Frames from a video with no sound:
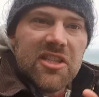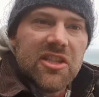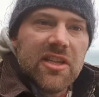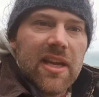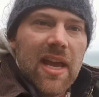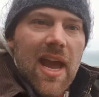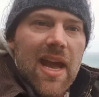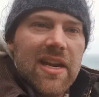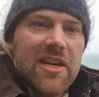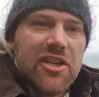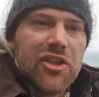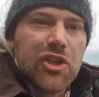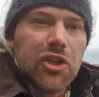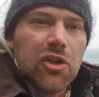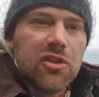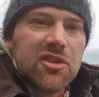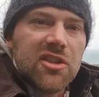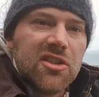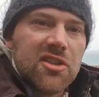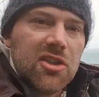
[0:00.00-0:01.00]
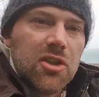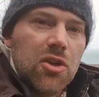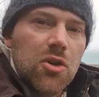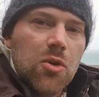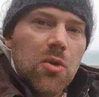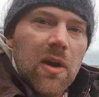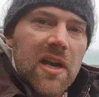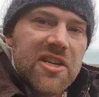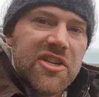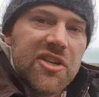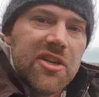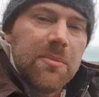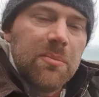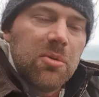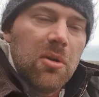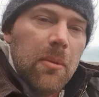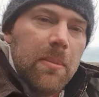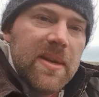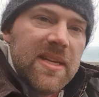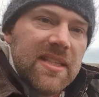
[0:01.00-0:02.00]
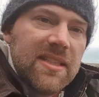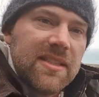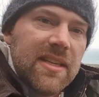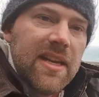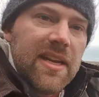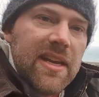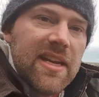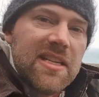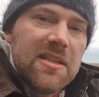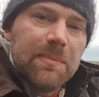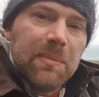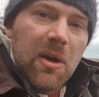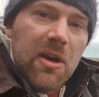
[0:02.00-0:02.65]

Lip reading: to get any shots at all, as you can probably see, is by